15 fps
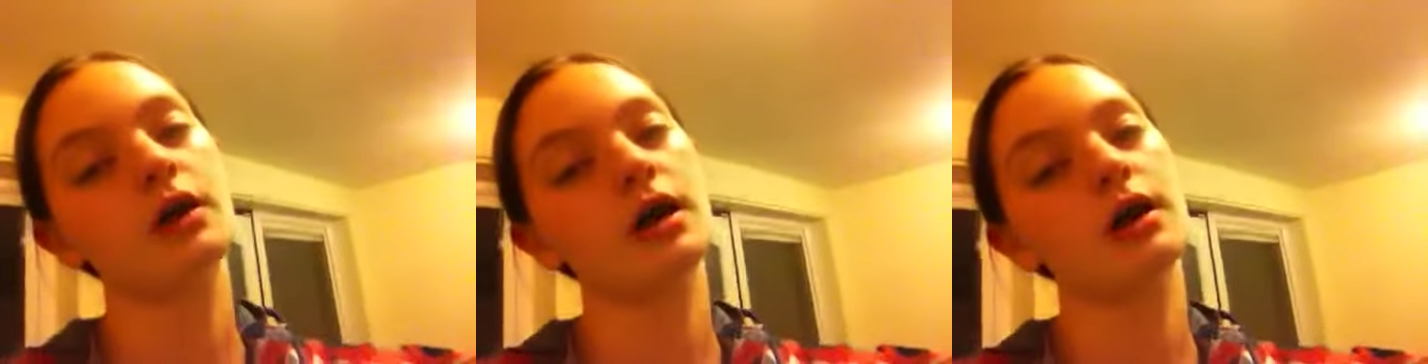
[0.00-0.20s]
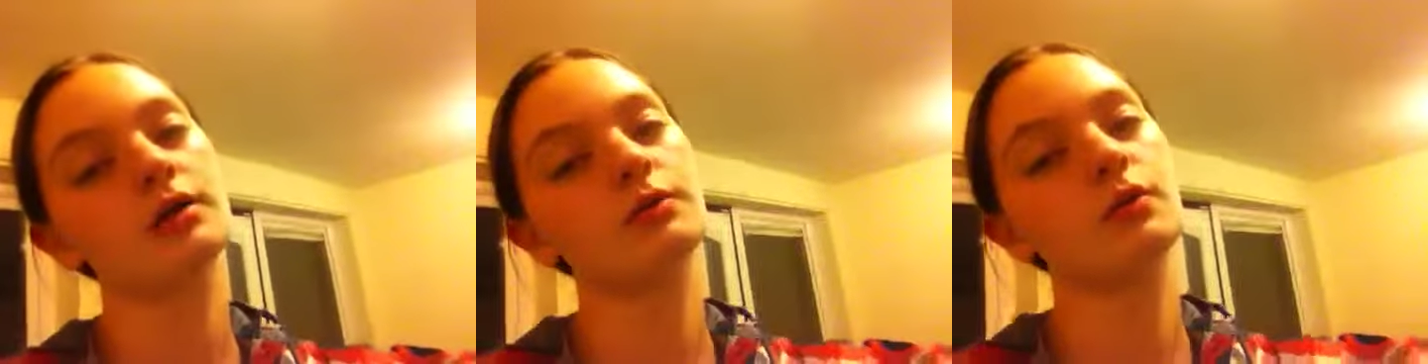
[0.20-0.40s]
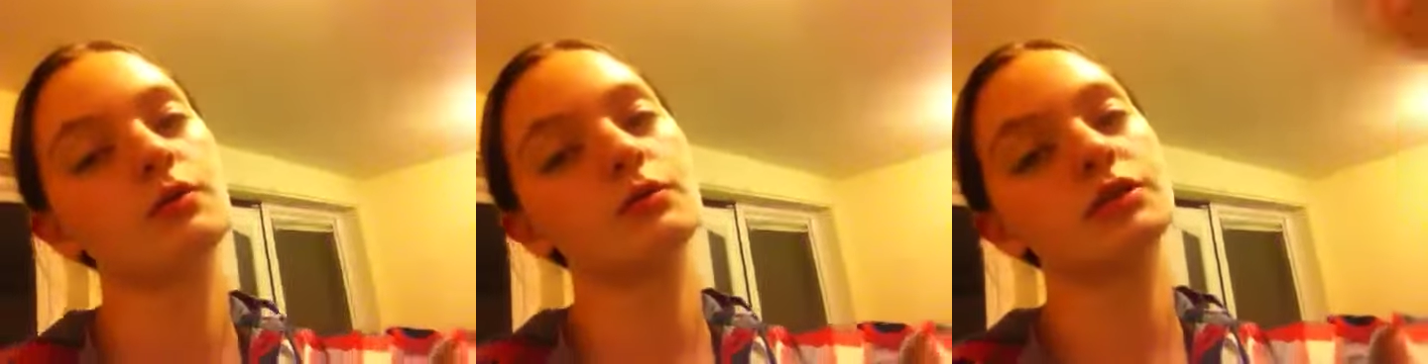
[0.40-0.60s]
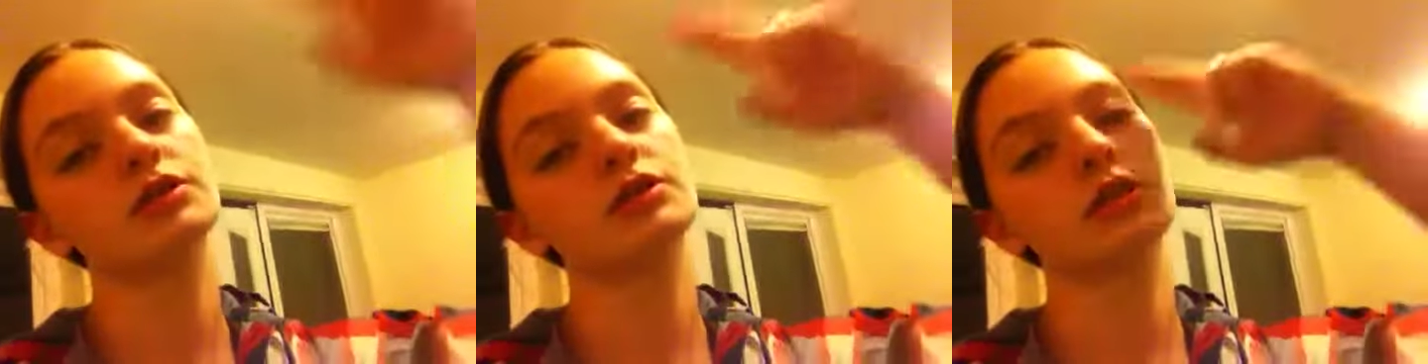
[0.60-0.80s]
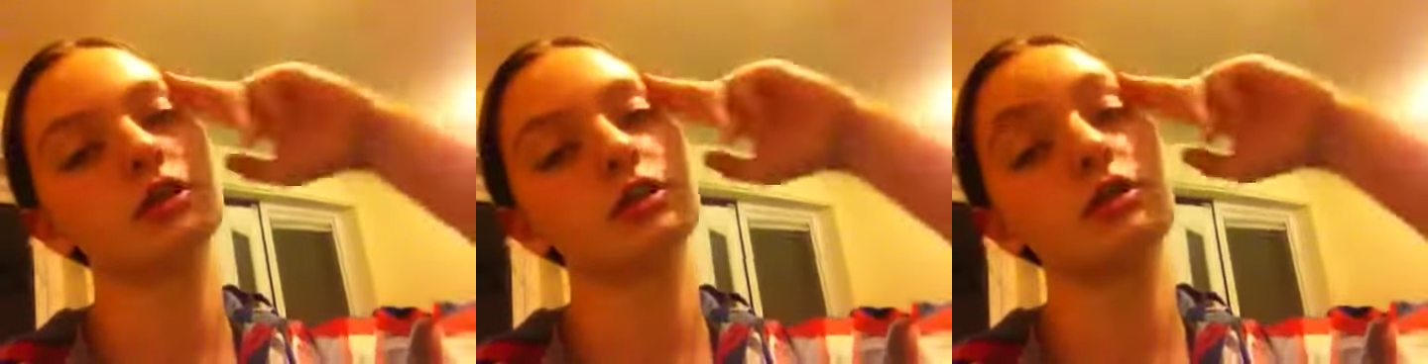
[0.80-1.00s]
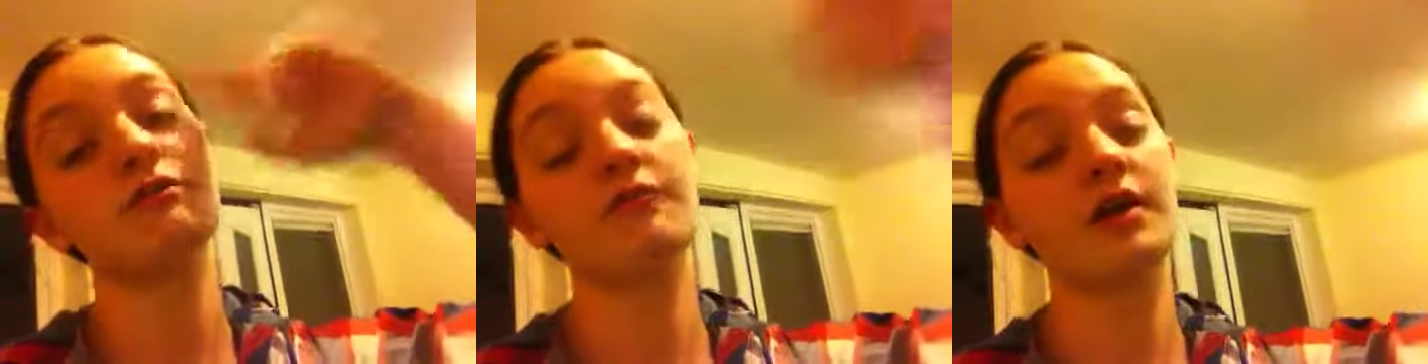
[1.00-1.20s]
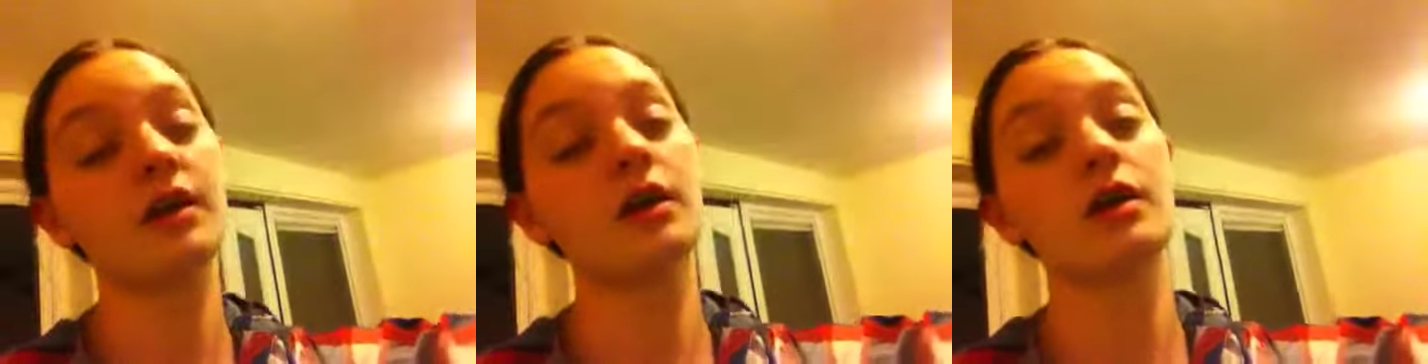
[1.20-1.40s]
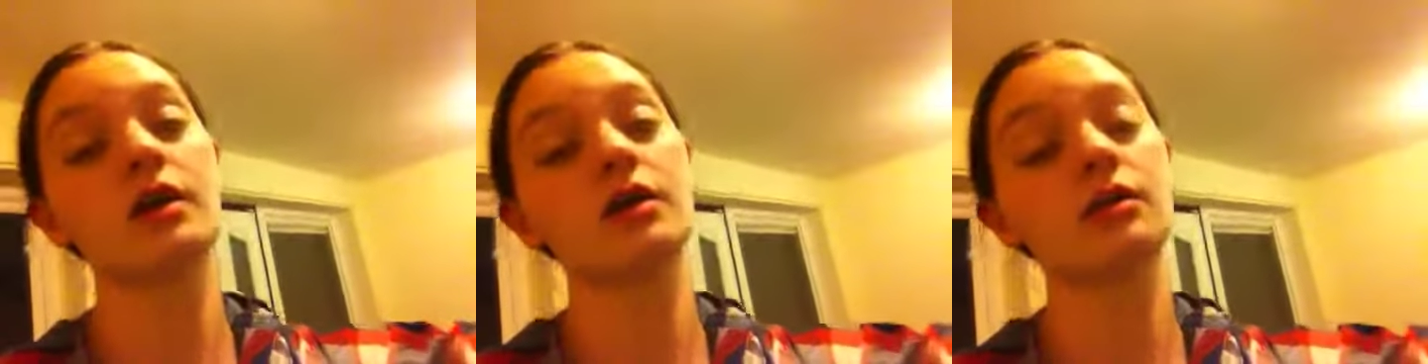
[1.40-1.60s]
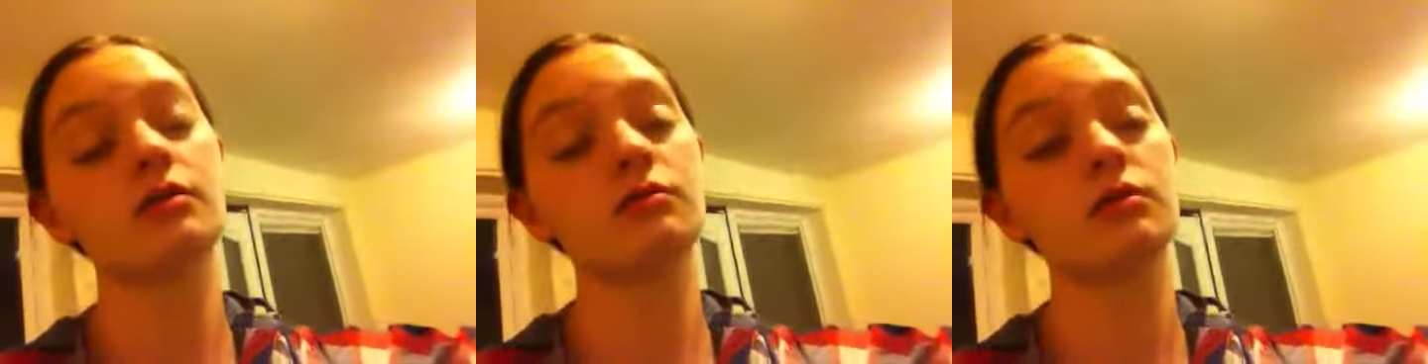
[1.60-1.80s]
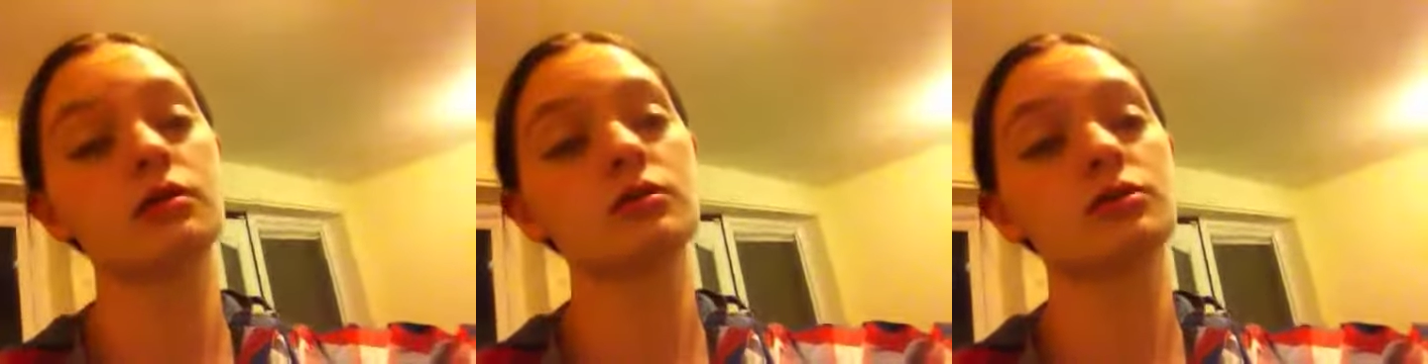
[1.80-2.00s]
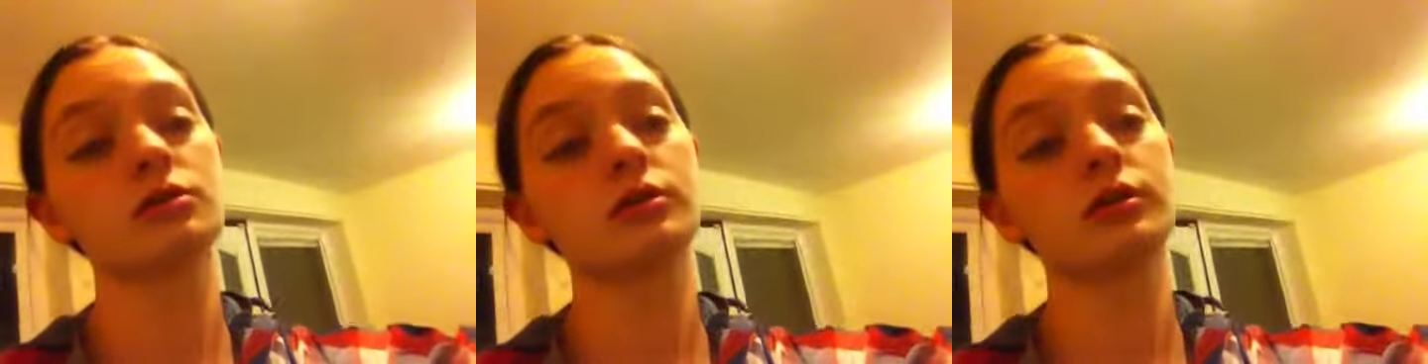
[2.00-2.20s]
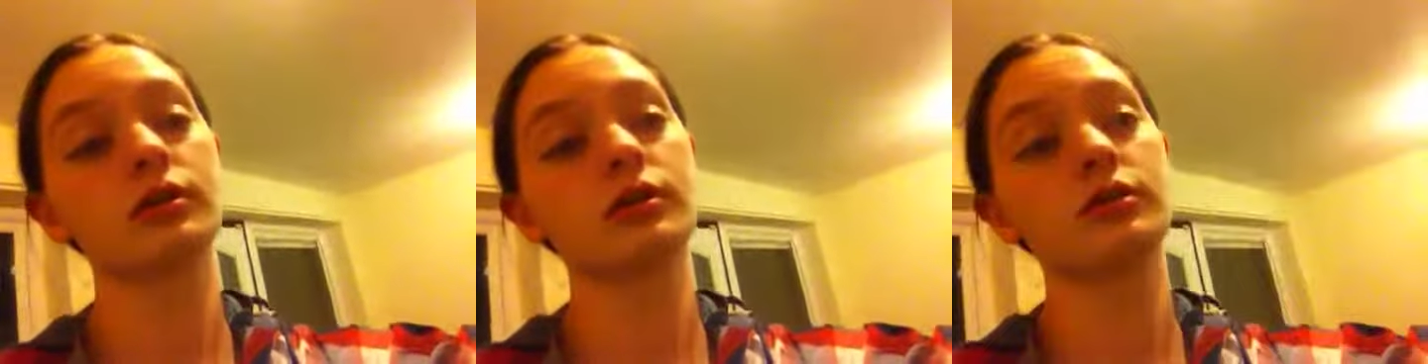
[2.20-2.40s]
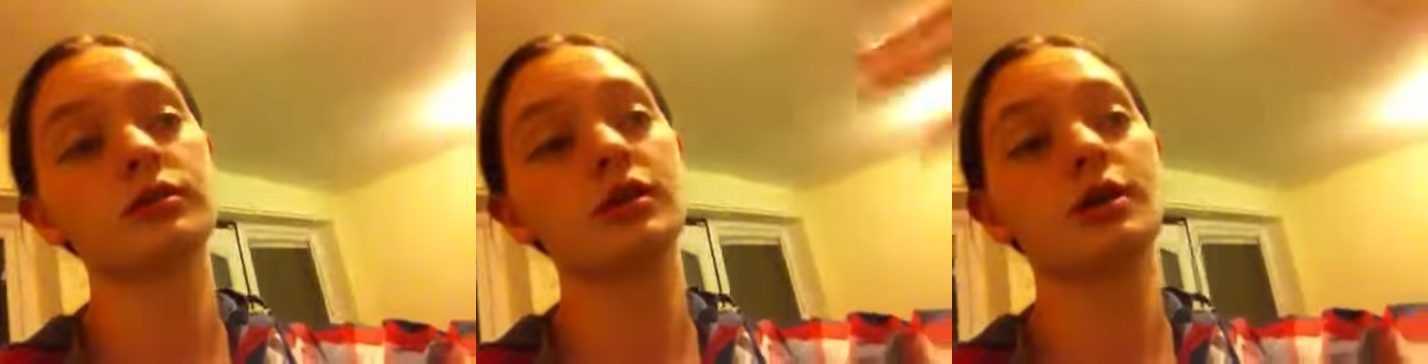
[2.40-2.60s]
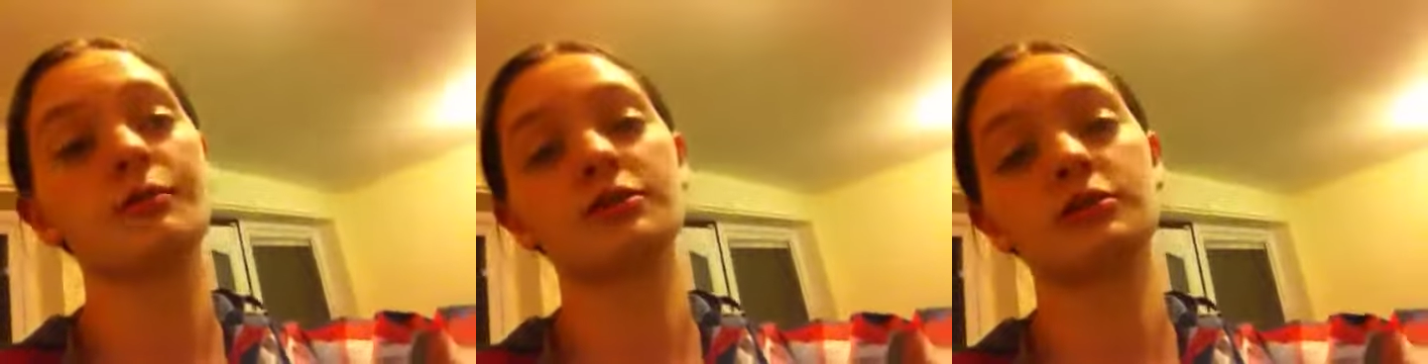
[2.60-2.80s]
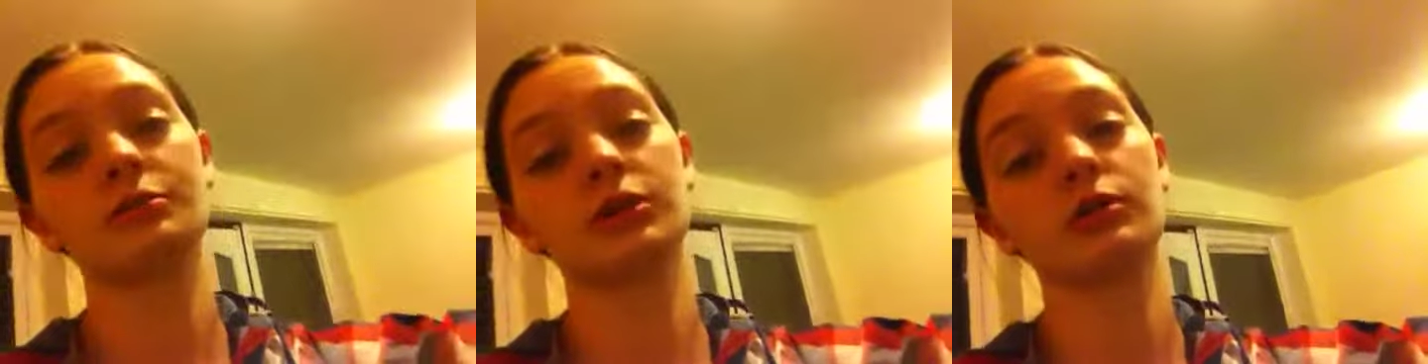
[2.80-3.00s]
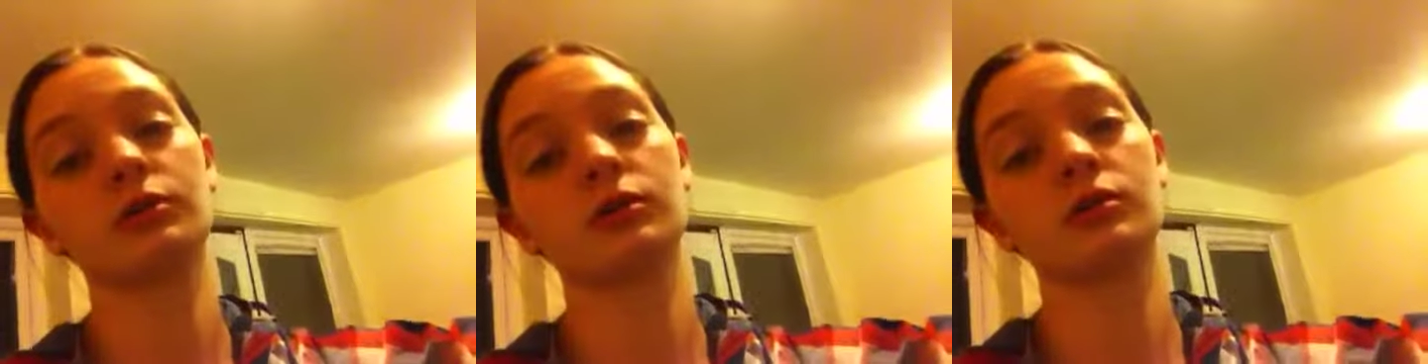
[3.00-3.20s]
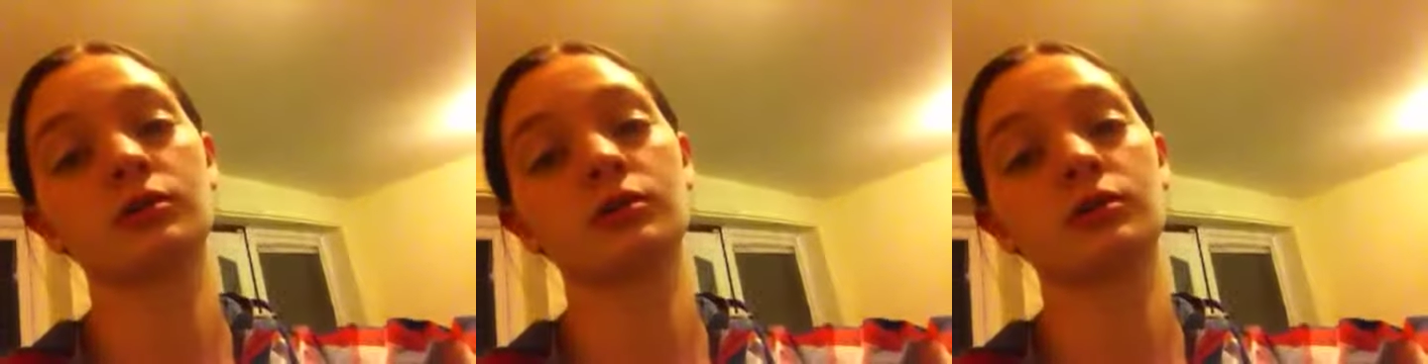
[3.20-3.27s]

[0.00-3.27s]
And we will see... In fact, you can just look at the time it's uploaded,